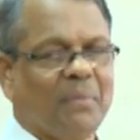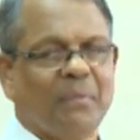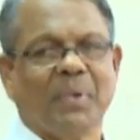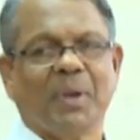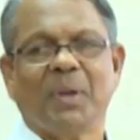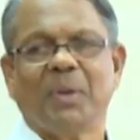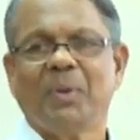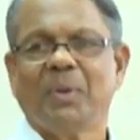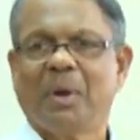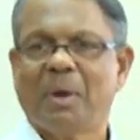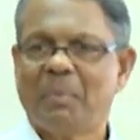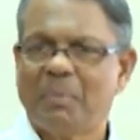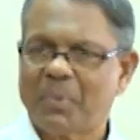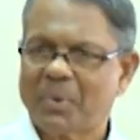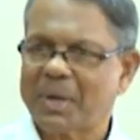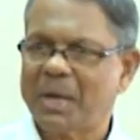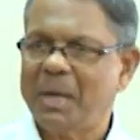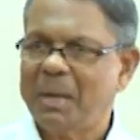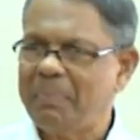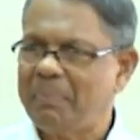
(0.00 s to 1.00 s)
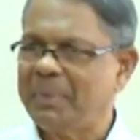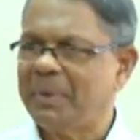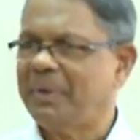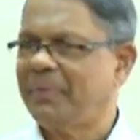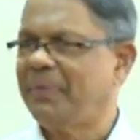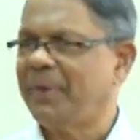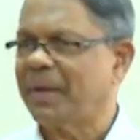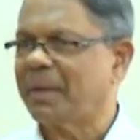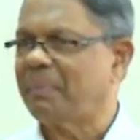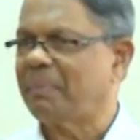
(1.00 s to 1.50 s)
When you are morally
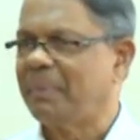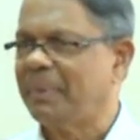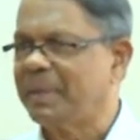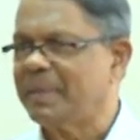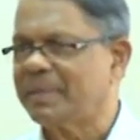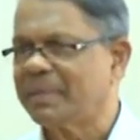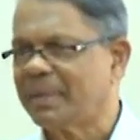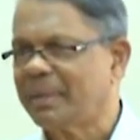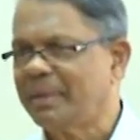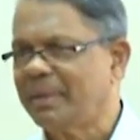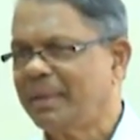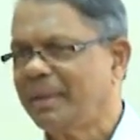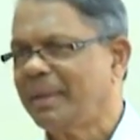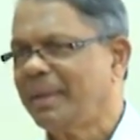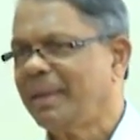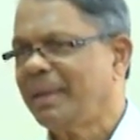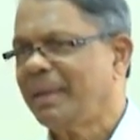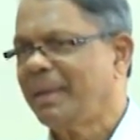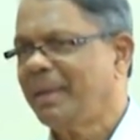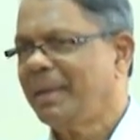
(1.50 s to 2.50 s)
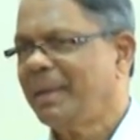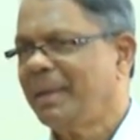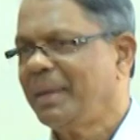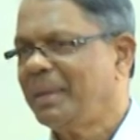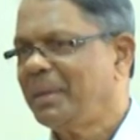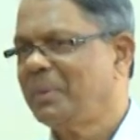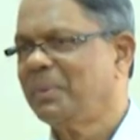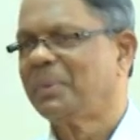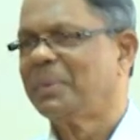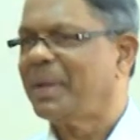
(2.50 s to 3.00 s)
perfect person,
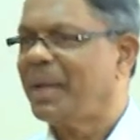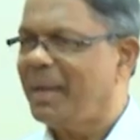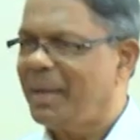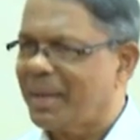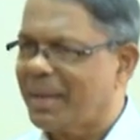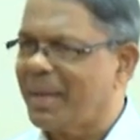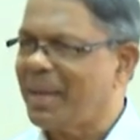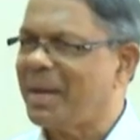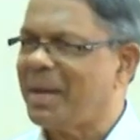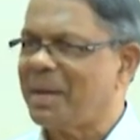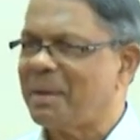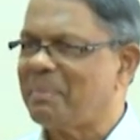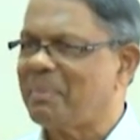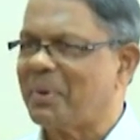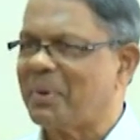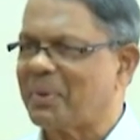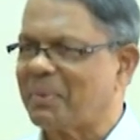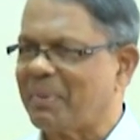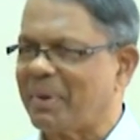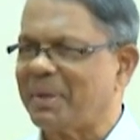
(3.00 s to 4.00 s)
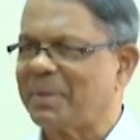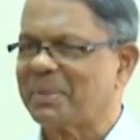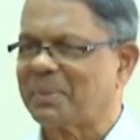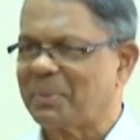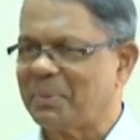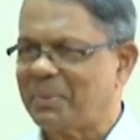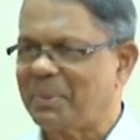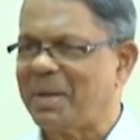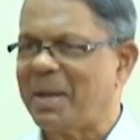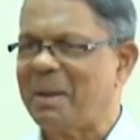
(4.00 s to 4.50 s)
you really care about what is
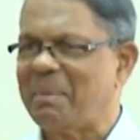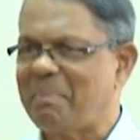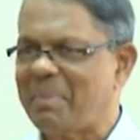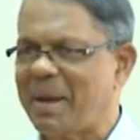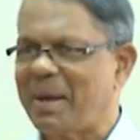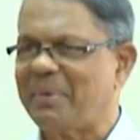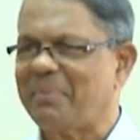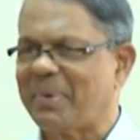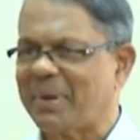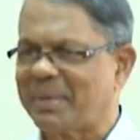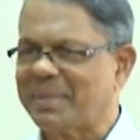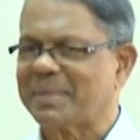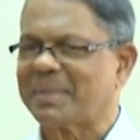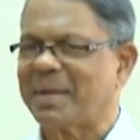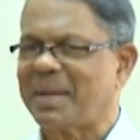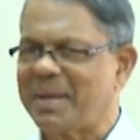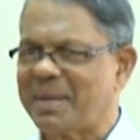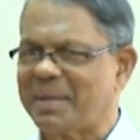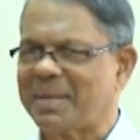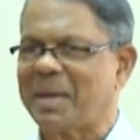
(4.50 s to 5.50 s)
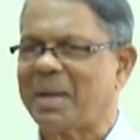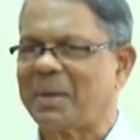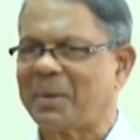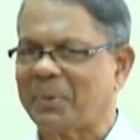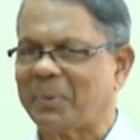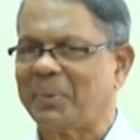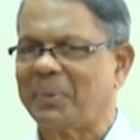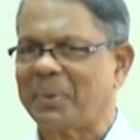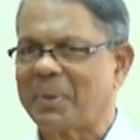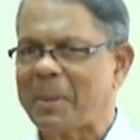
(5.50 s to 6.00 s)
good and bad, what is right and
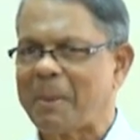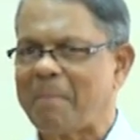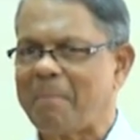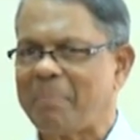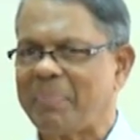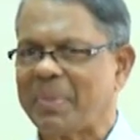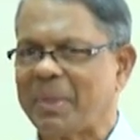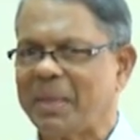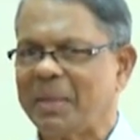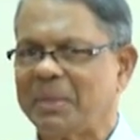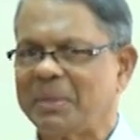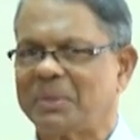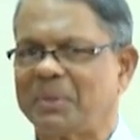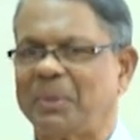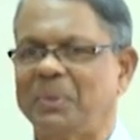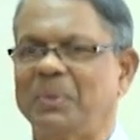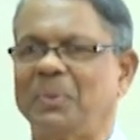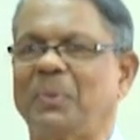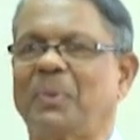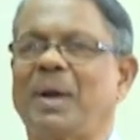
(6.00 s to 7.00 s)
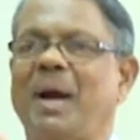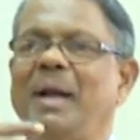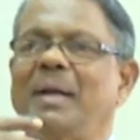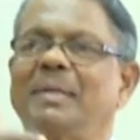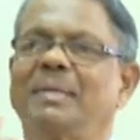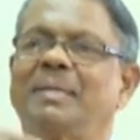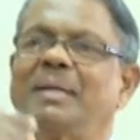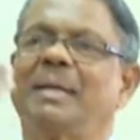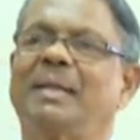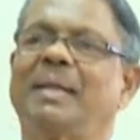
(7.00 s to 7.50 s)
wrong. So you
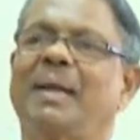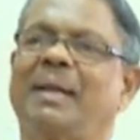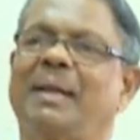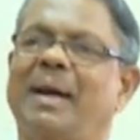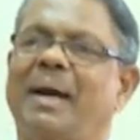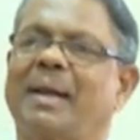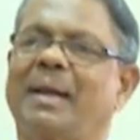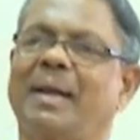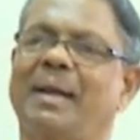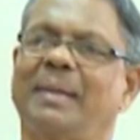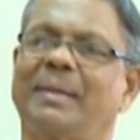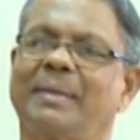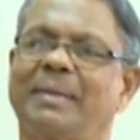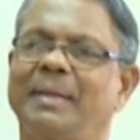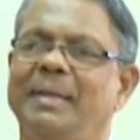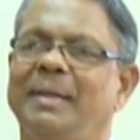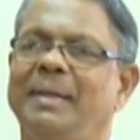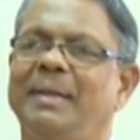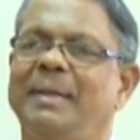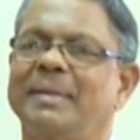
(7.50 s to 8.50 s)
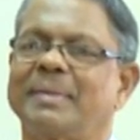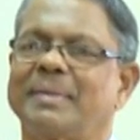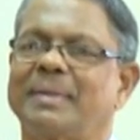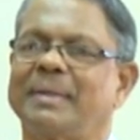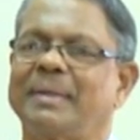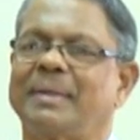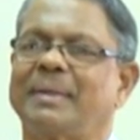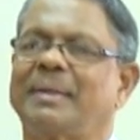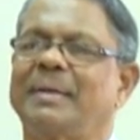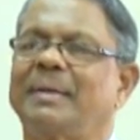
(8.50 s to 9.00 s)
can't say that Arahant really
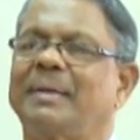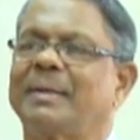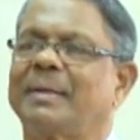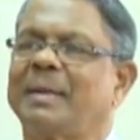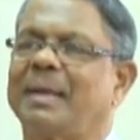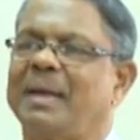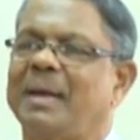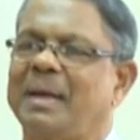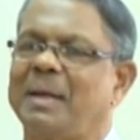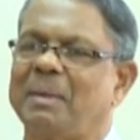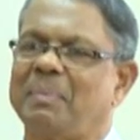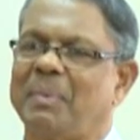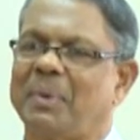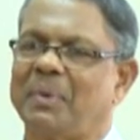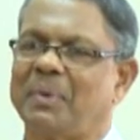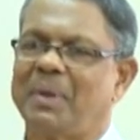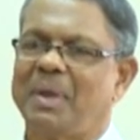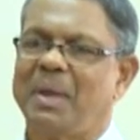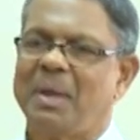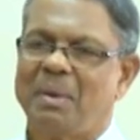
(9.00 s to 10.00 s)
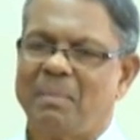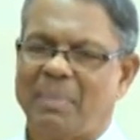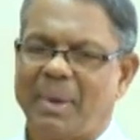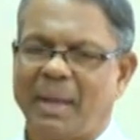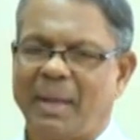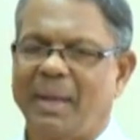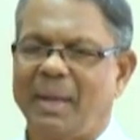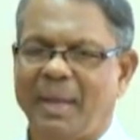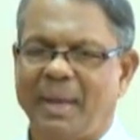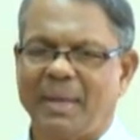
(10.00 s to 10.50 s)
doesn't care about.
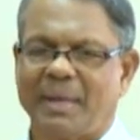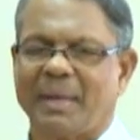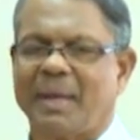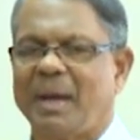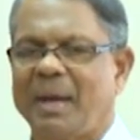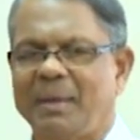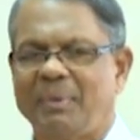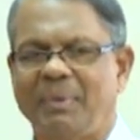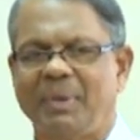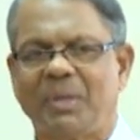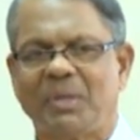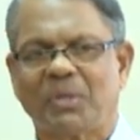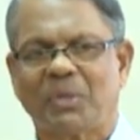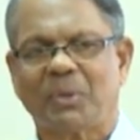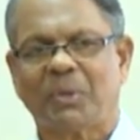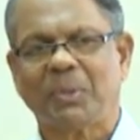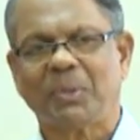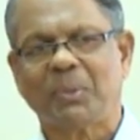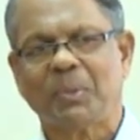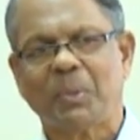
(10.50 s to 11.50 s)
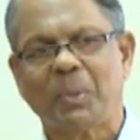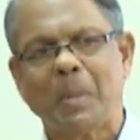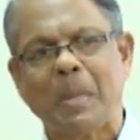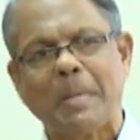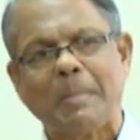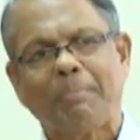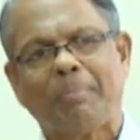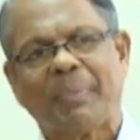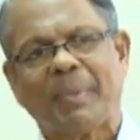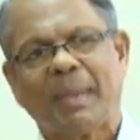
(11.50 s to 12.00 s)
But later I will show you,
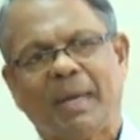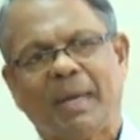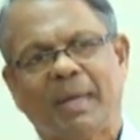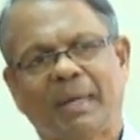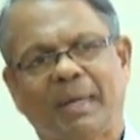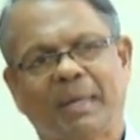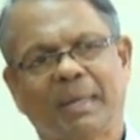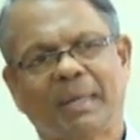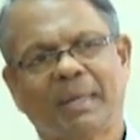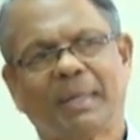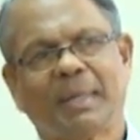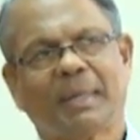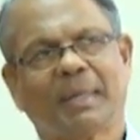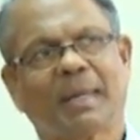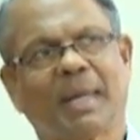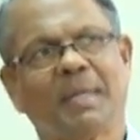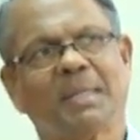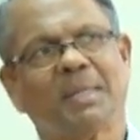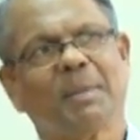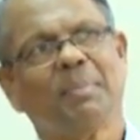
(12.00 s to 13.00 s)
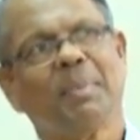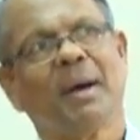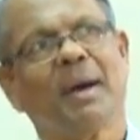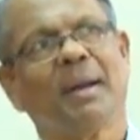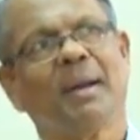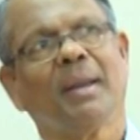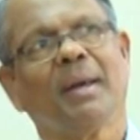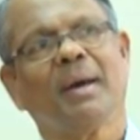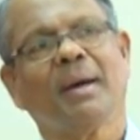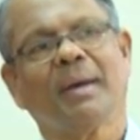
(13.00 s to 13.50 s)

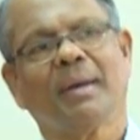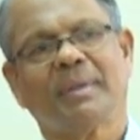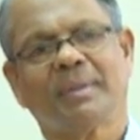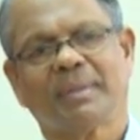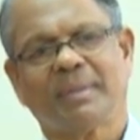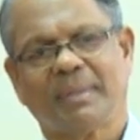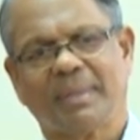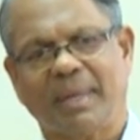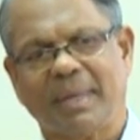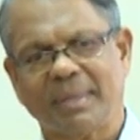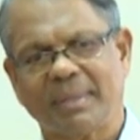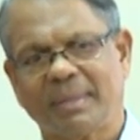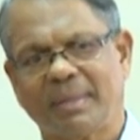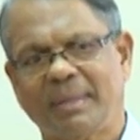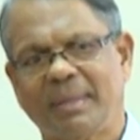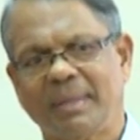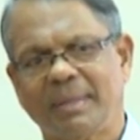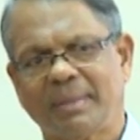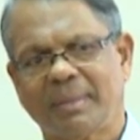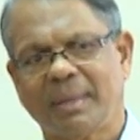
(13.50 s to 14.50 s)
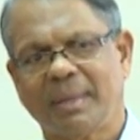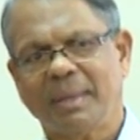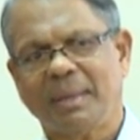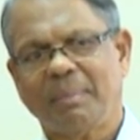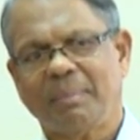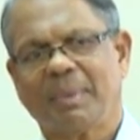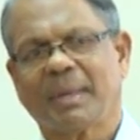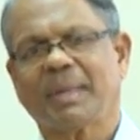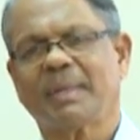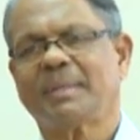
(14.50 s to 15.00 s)
Tachibana says this
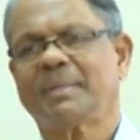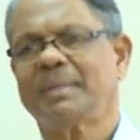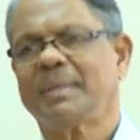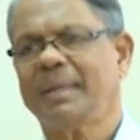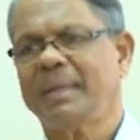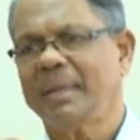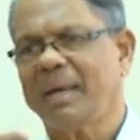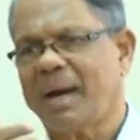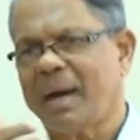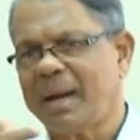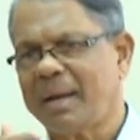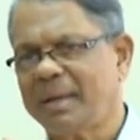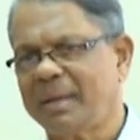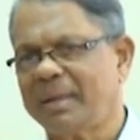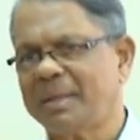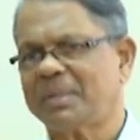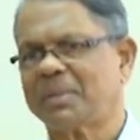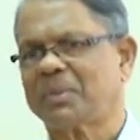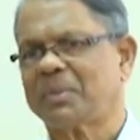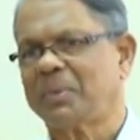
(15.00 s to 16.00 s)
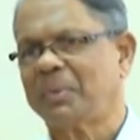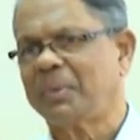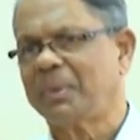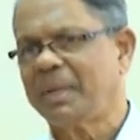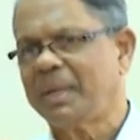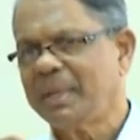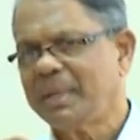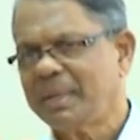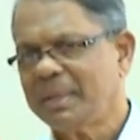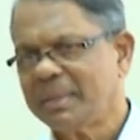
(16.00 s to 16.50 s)
because he
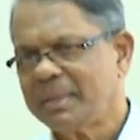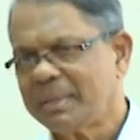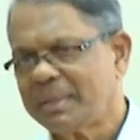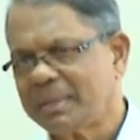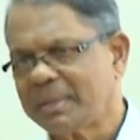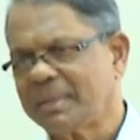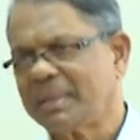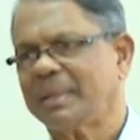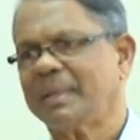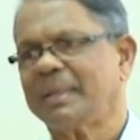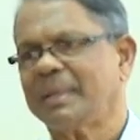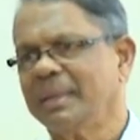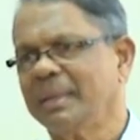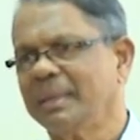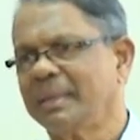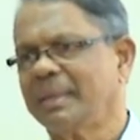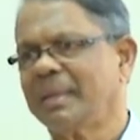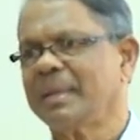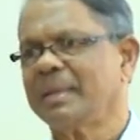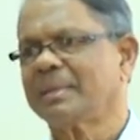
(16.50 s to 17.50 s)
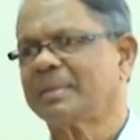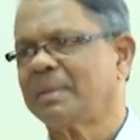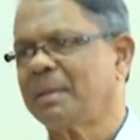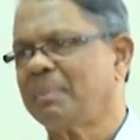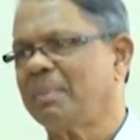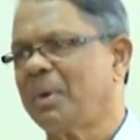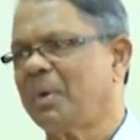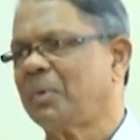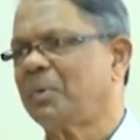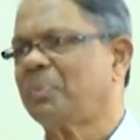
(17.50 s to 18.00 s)
understood certain things
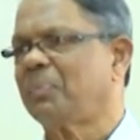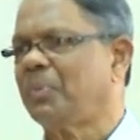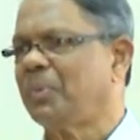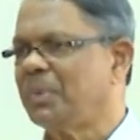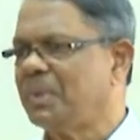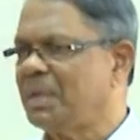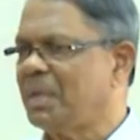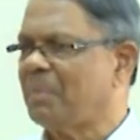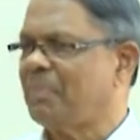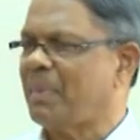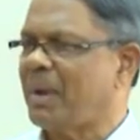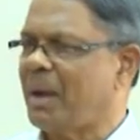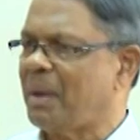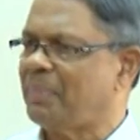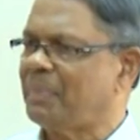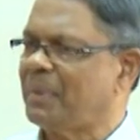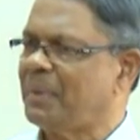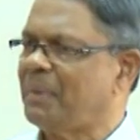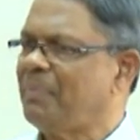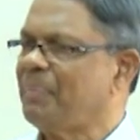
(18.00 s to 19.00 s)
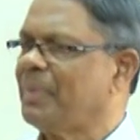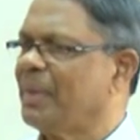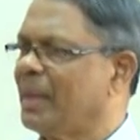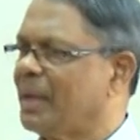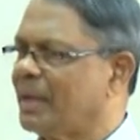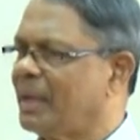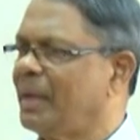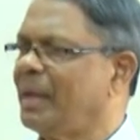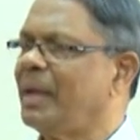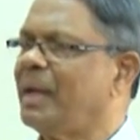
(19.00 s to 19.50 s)
about Punya Papa
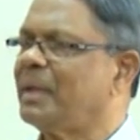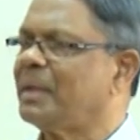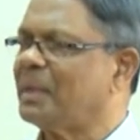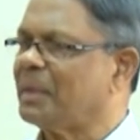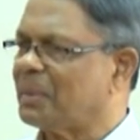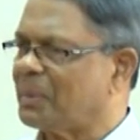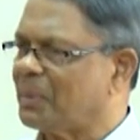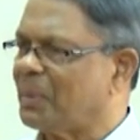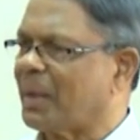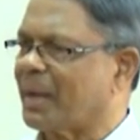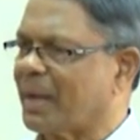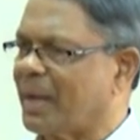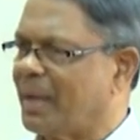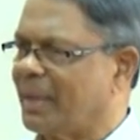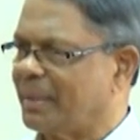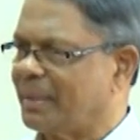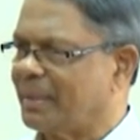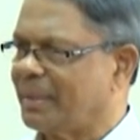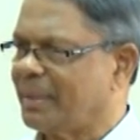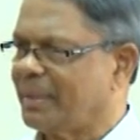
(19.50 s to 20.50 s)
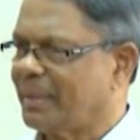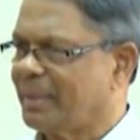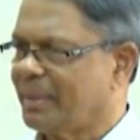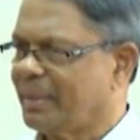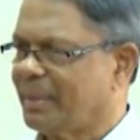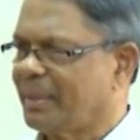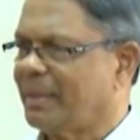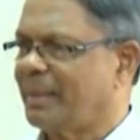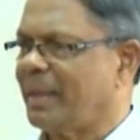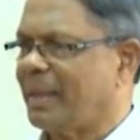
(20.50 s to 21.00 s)
related to Arahant.
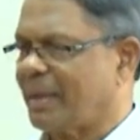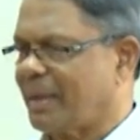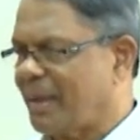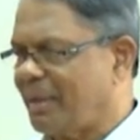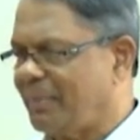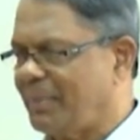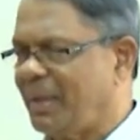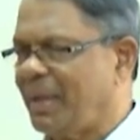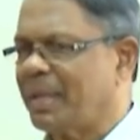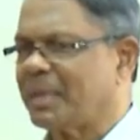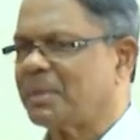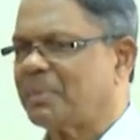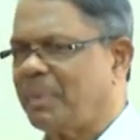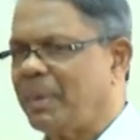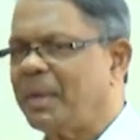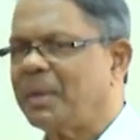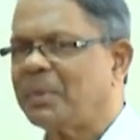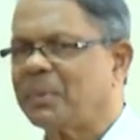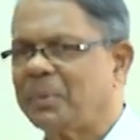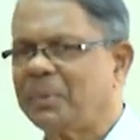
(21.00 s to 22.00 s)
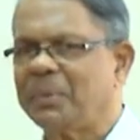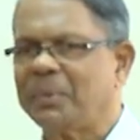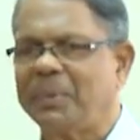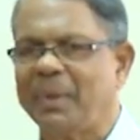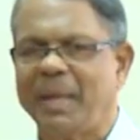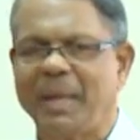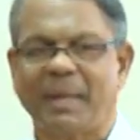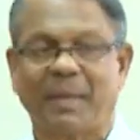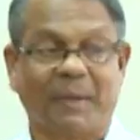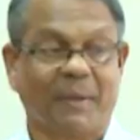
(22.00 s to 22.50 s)
That I will explain to you
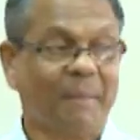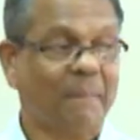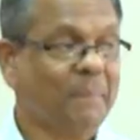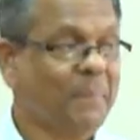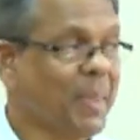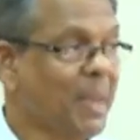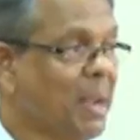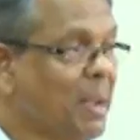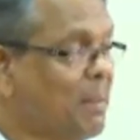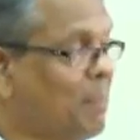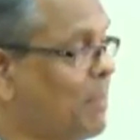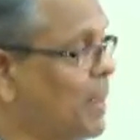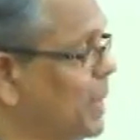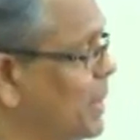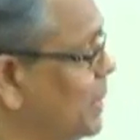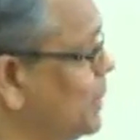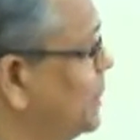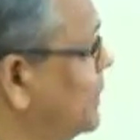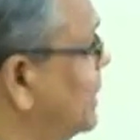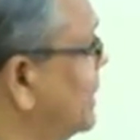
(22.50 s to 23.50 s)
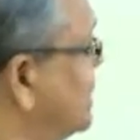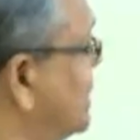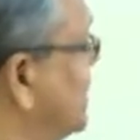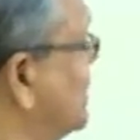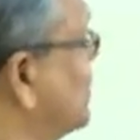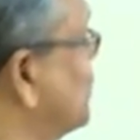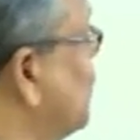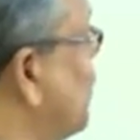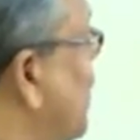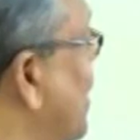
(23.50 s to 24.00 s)
later. But you know, this
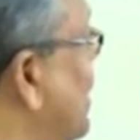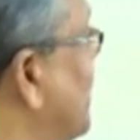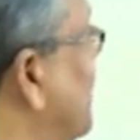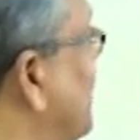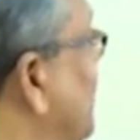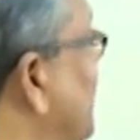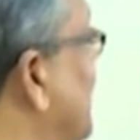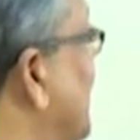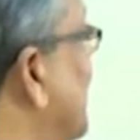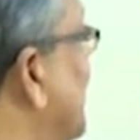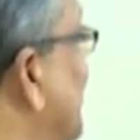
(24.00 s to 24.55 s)
is one.